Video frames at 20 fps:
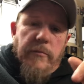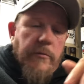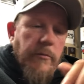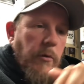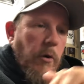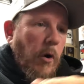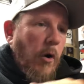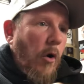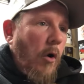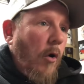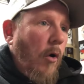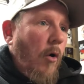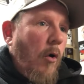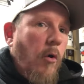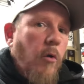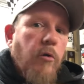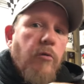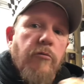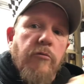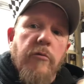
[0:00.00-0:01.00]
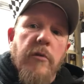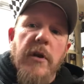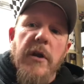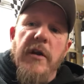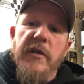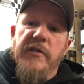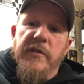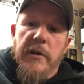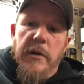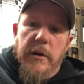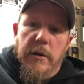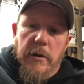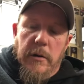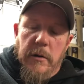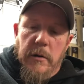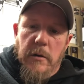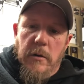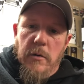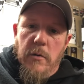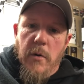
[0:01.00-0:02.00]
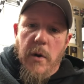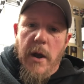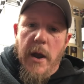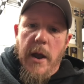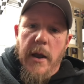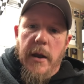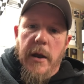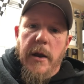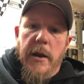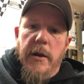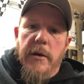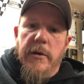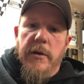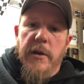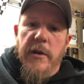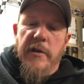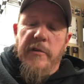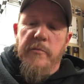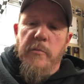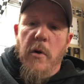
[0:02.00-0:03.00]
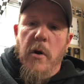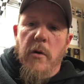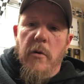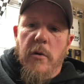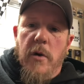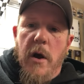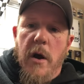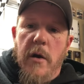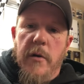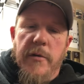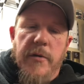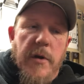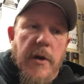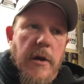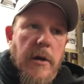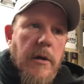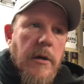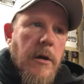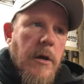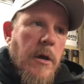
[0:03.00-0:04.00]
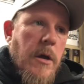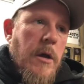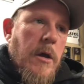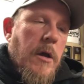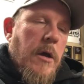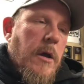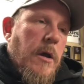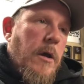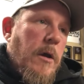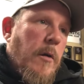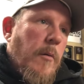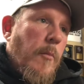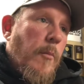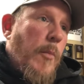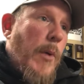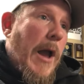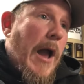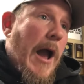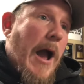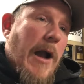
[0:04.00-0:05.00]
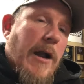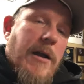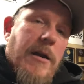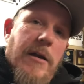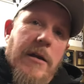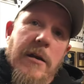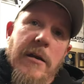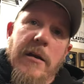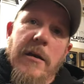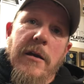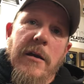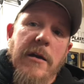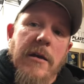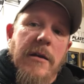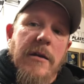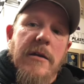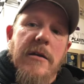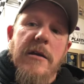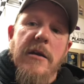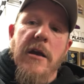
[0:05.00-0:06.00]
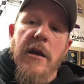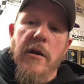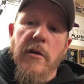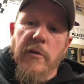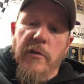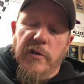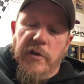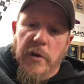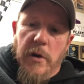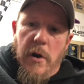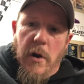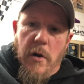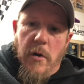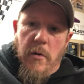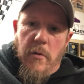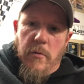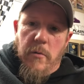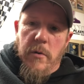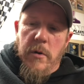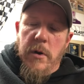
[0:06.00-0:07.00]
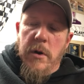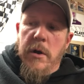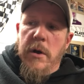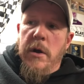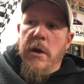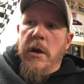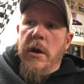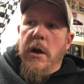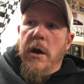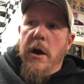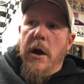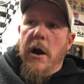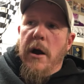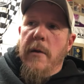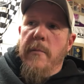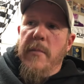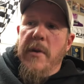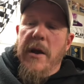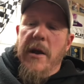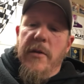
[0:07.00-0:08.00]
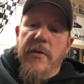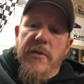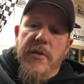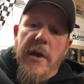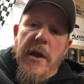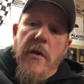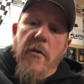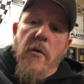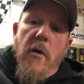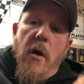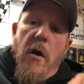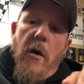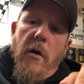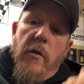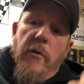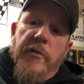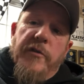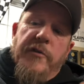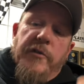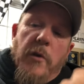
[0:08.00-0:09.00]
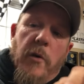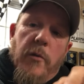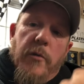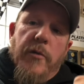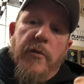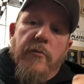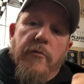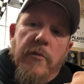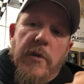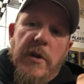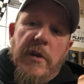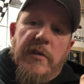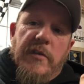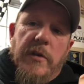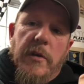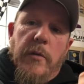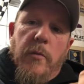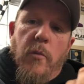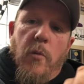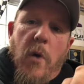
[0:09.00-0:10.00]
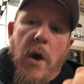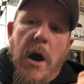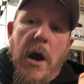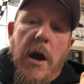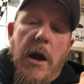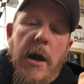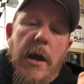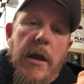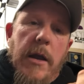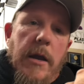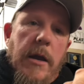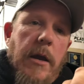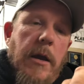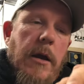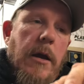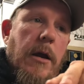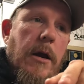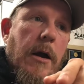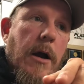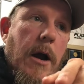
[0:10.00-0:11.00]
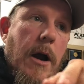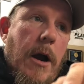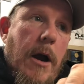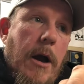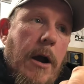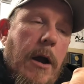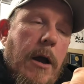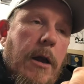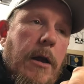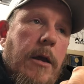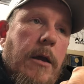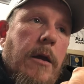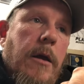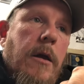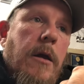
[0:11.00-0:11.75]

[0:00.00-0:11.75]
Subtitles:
whole reason why I got into this model car thing back years ago. And they're also the reason why I